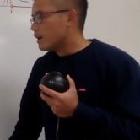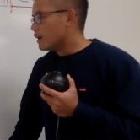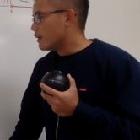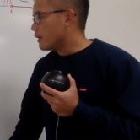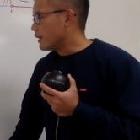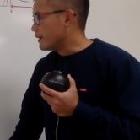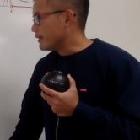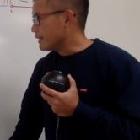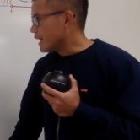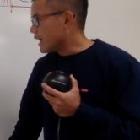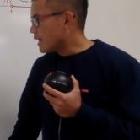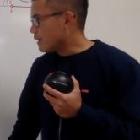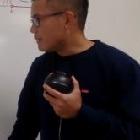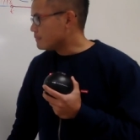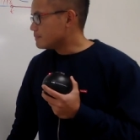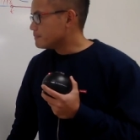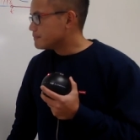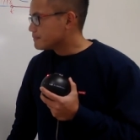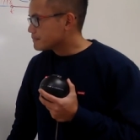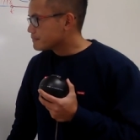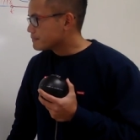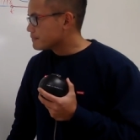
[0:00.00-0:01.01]
Right now,
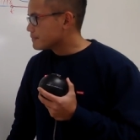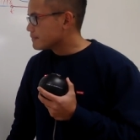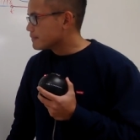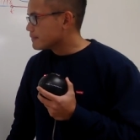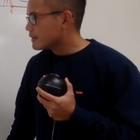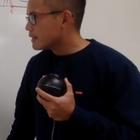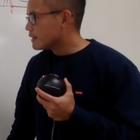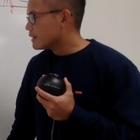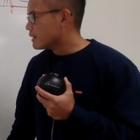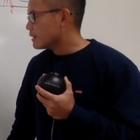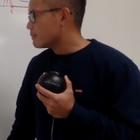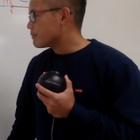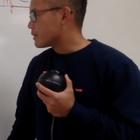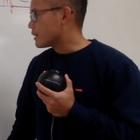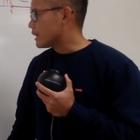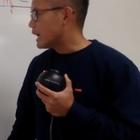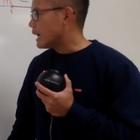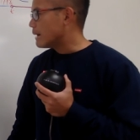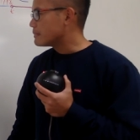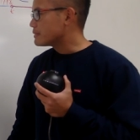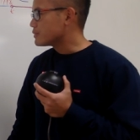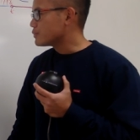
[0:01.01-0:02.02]

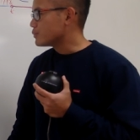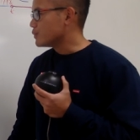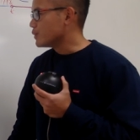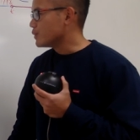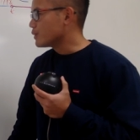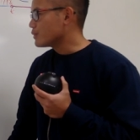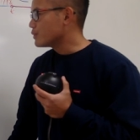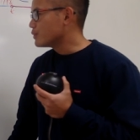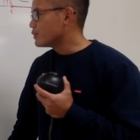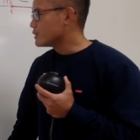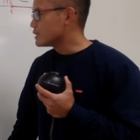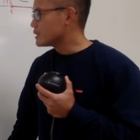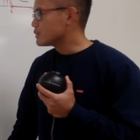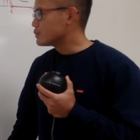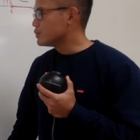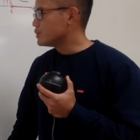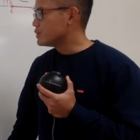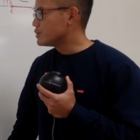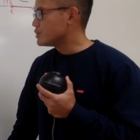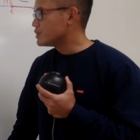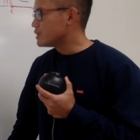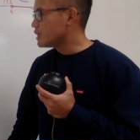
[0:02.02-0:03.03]
perhaps we want to
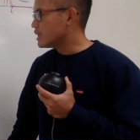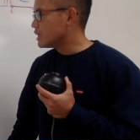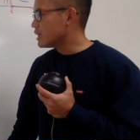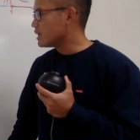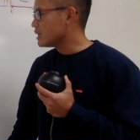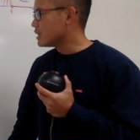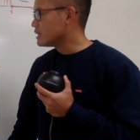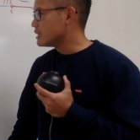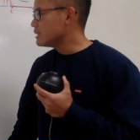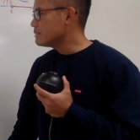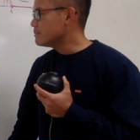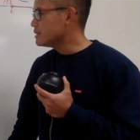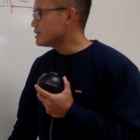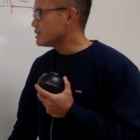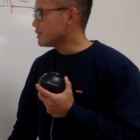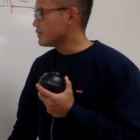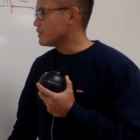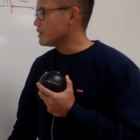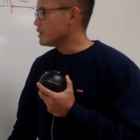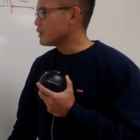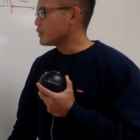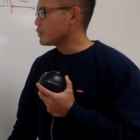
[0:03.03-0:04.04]
switch the limits
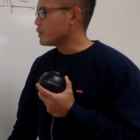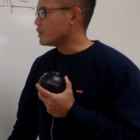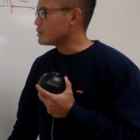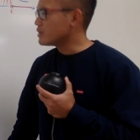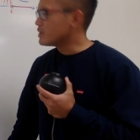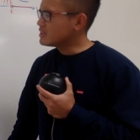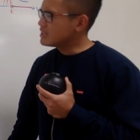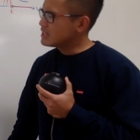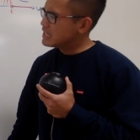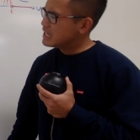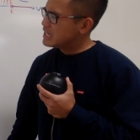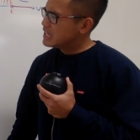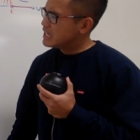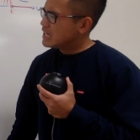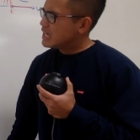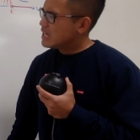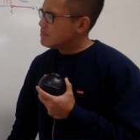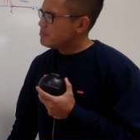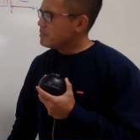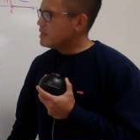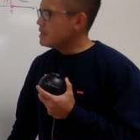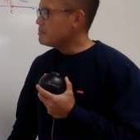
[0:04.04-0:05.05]
of integration.
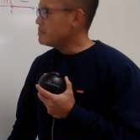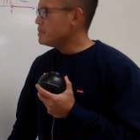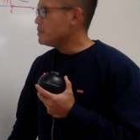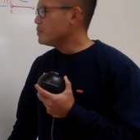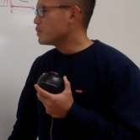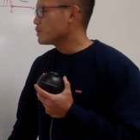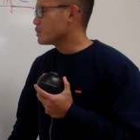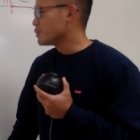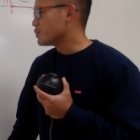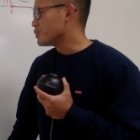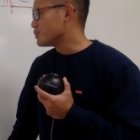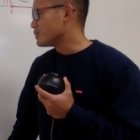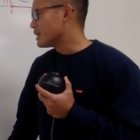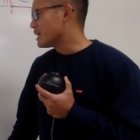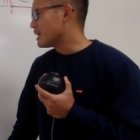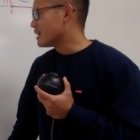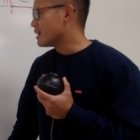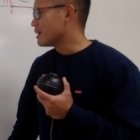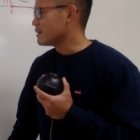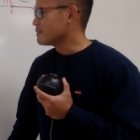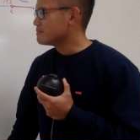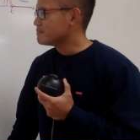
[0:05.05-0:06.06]
Maybe we want to do
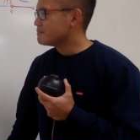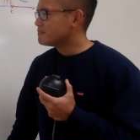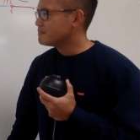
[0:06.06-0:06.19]
that, huh?